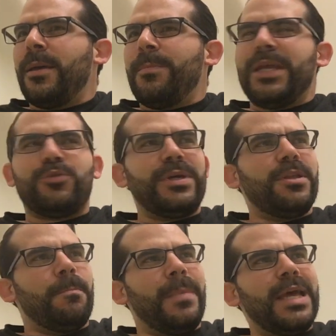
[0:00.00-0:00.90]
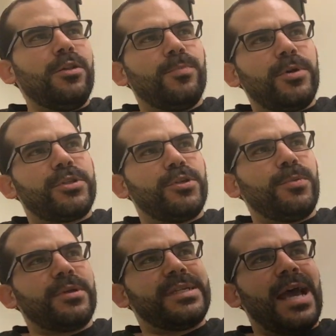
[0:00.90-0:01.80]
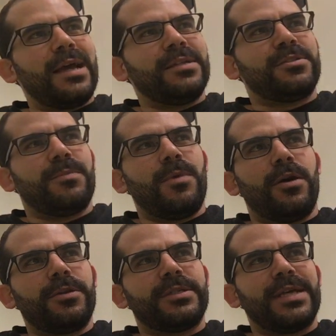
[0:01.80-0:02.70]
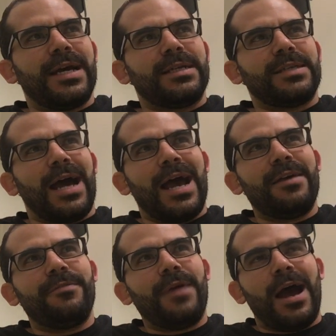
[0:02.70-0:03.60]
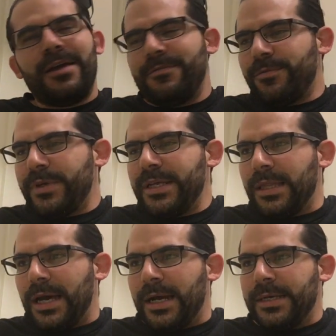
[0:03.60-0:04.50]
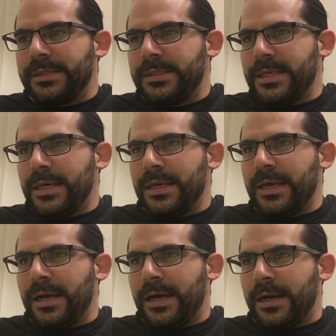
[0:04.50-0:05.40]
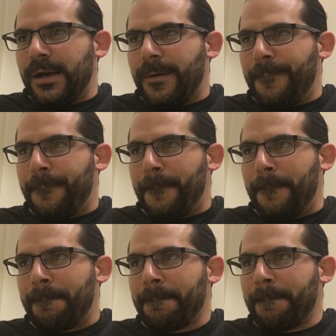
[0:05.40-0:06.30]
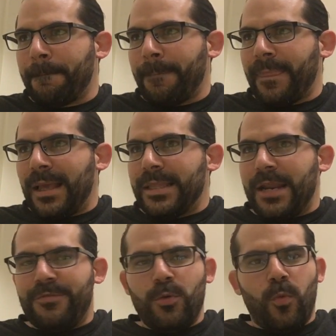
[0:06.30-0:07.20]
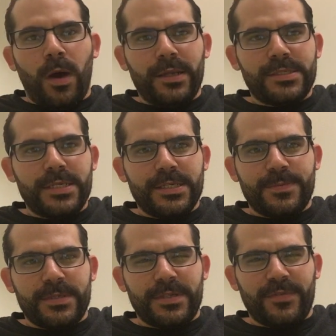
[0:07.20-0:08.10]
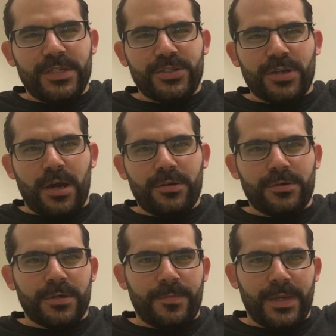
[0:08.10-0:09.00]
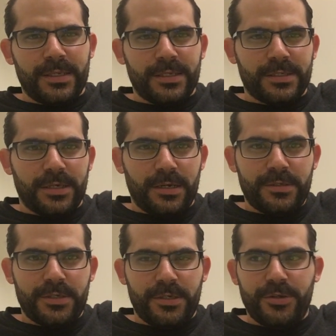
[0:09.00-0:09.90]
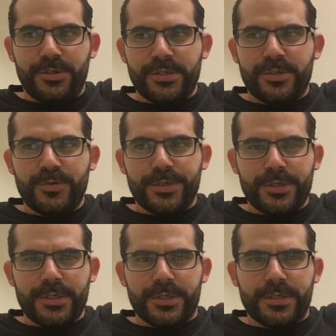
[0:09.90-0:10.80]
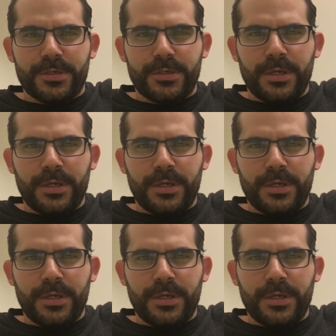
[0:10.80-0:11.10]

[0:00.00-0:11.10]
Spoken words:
Between the male BookTuber tag and some other tags, I've realized that if you want to see a specific genre being discussed, you just do a search.